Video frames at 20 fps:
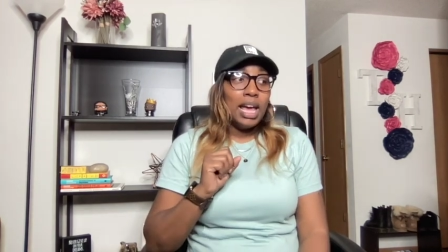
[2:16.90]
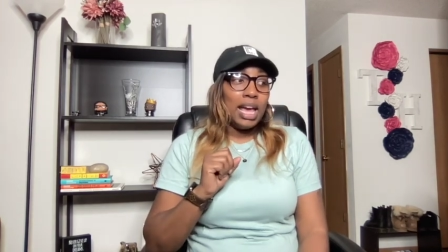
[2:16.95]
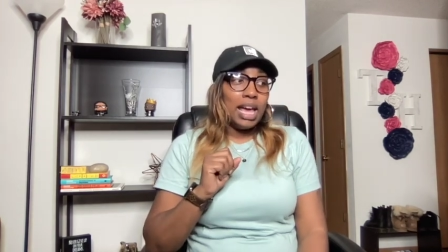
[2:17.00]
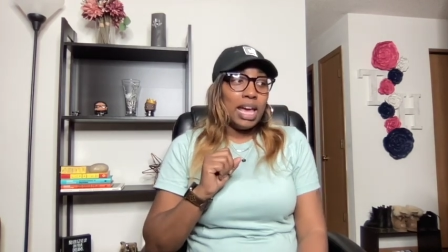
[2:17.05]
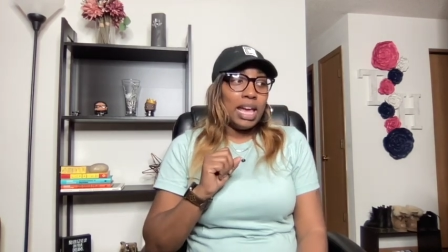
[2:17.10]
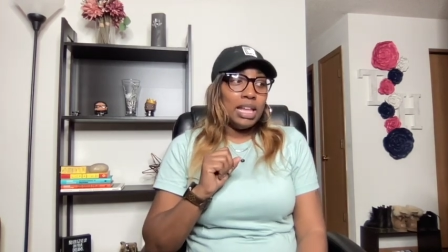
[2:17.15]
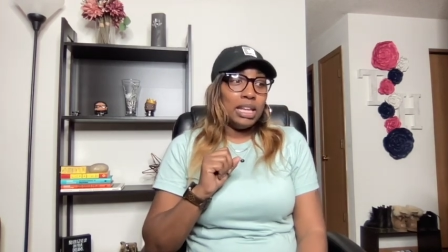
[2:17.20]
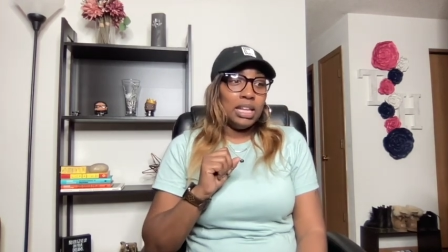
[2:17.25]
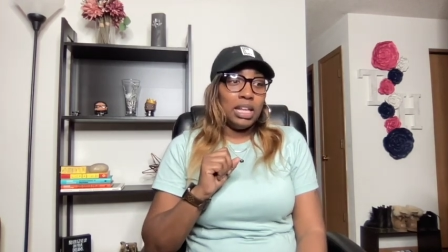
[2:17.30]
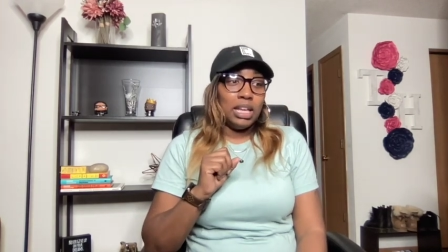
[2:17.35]

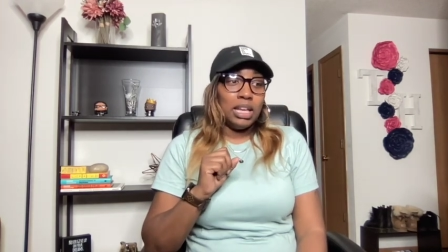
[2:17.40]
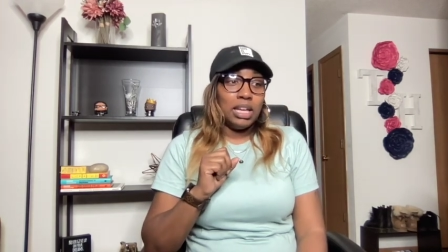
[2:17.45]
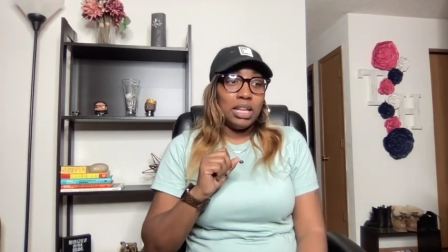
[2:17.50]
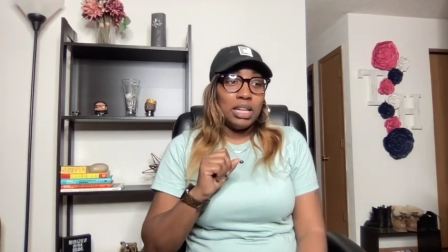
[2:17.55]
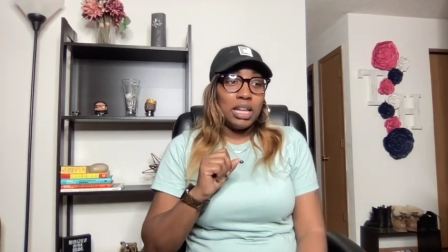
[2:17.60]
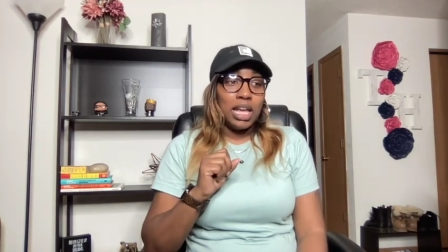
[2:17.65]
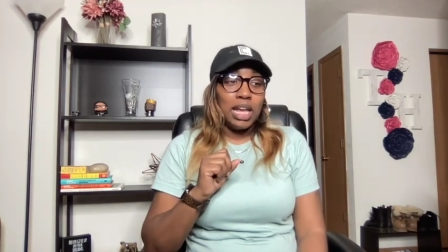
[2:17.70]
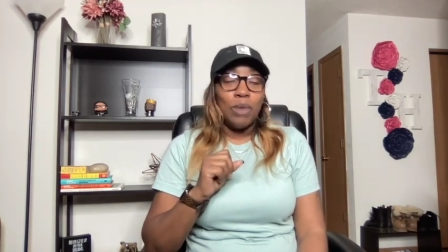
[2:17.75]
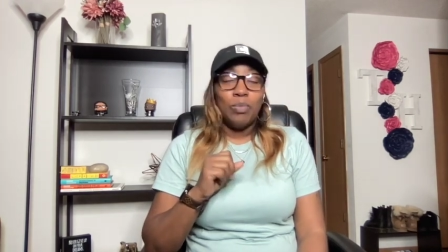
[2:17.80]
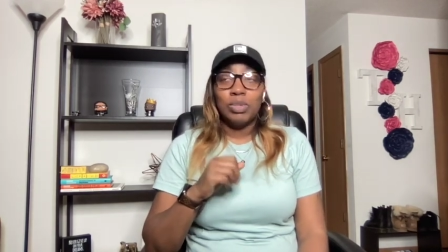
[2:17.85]
And
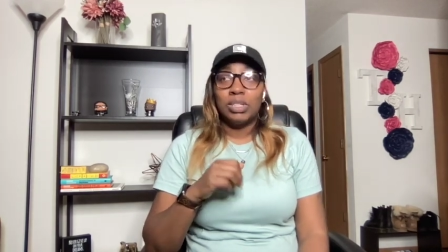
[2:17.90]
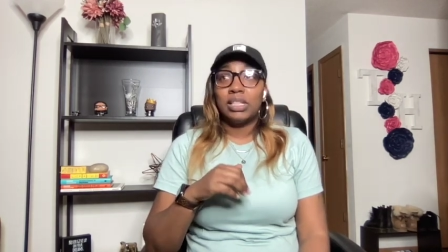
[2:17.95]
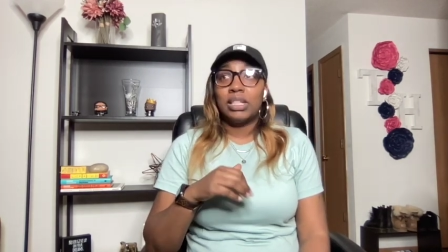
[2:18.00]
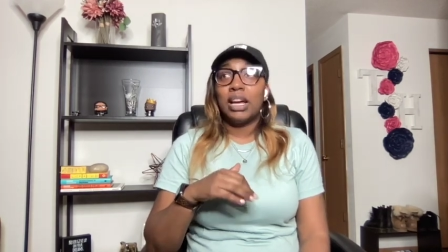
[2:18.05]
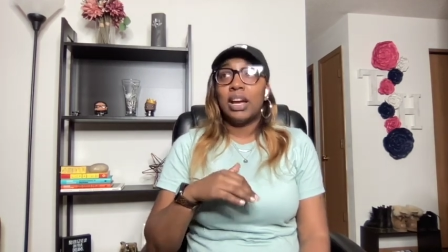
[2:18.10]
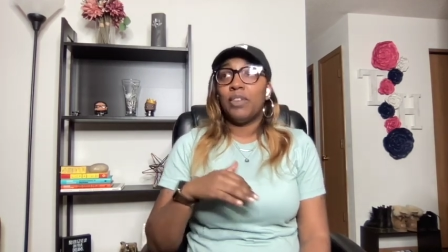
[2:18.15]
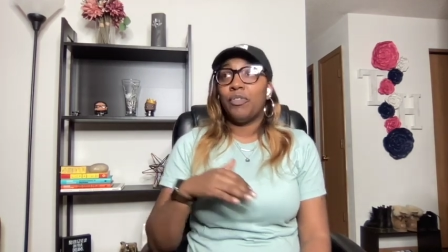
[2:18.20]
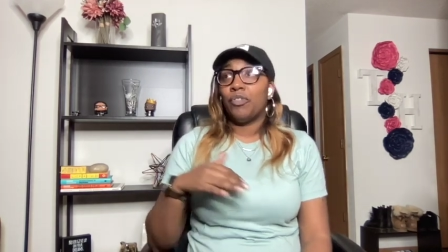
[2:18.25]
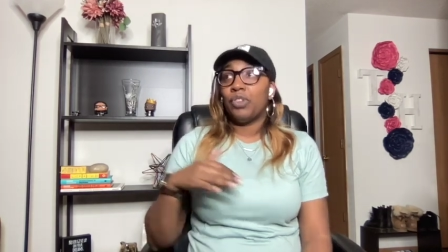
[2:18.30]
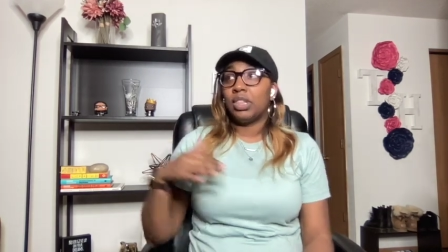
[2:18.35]
then it was
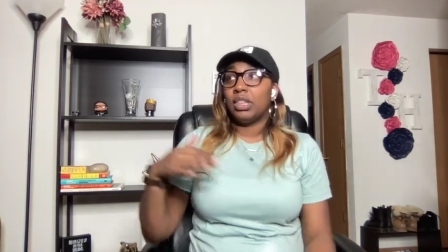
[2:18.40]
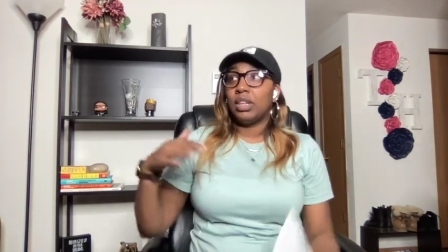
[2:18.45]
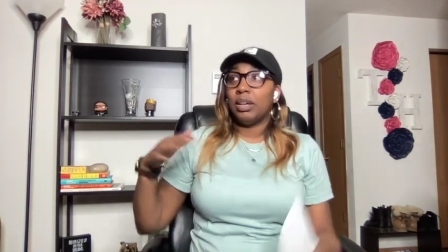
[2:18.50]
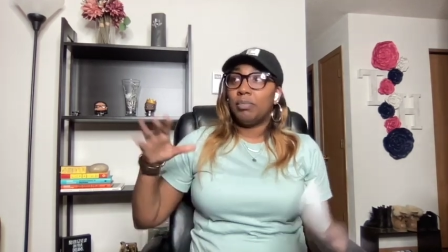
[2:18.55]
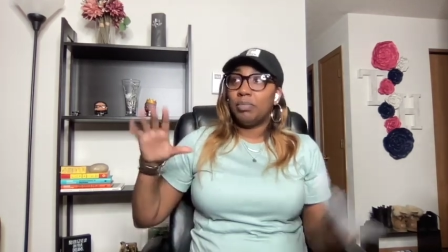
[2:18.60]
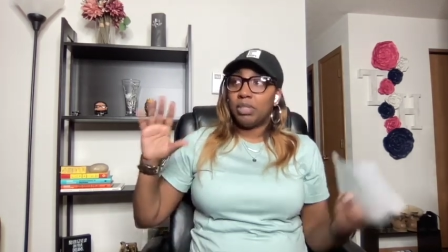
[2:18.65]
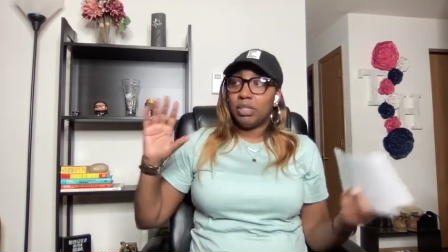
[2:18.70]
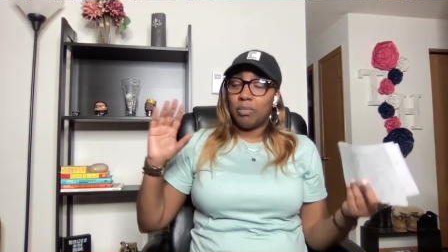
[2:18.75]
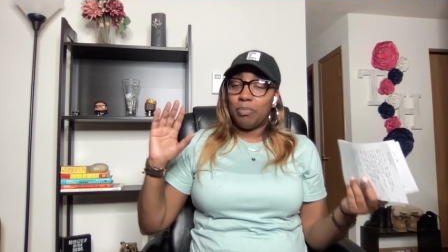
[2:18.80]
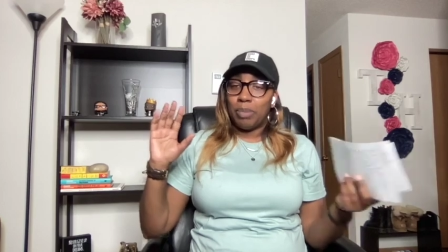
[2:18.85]
time for
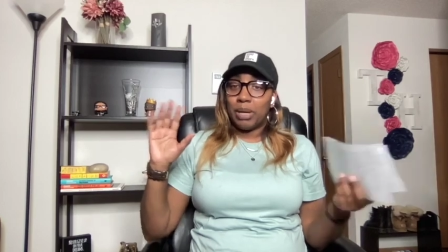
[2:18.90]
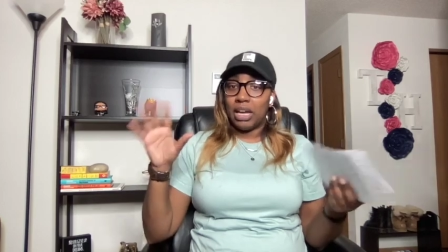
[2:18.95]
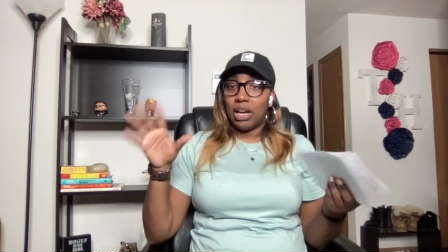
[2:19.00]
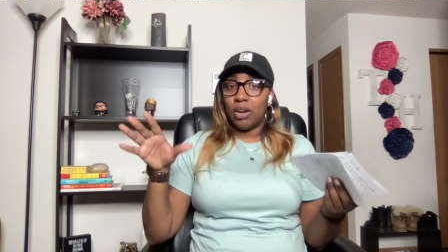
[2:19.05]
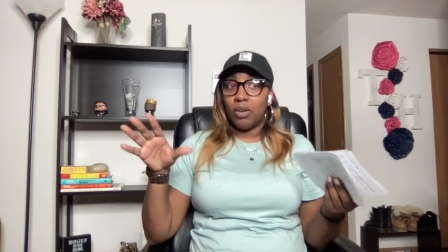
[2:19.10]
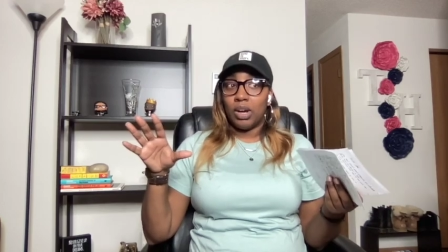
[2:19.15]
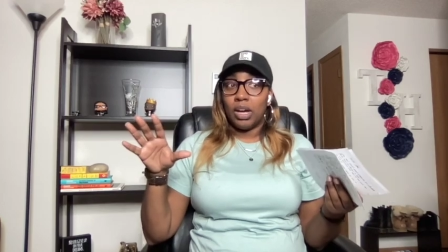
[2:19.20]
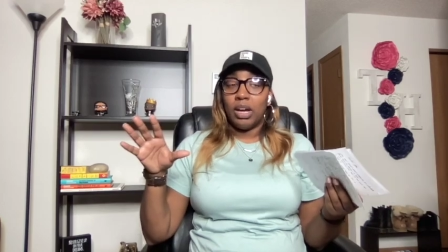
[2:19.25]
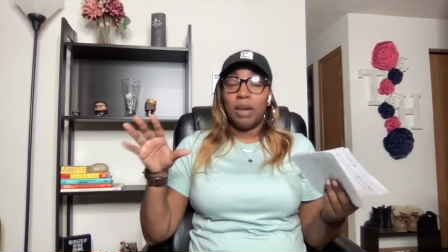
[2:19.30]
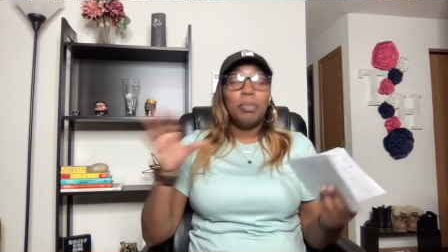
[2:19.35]
them to
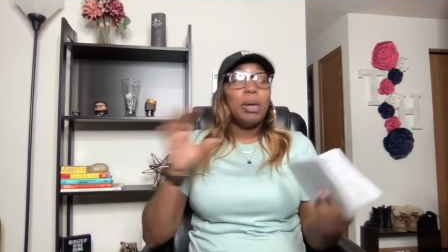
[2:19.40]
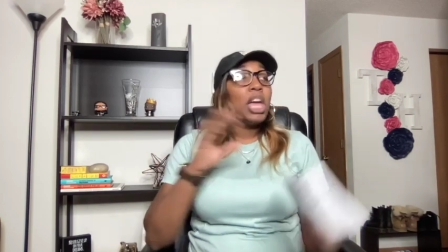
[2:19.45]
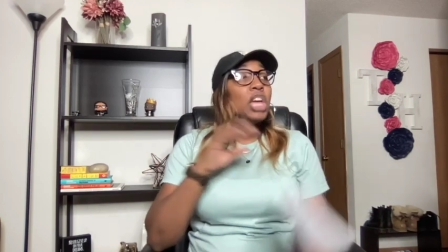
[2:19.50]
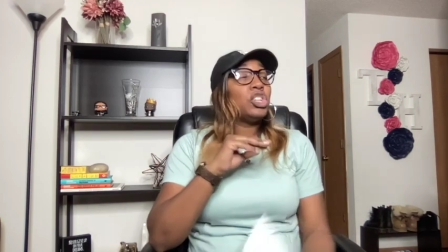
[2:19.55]
pair up.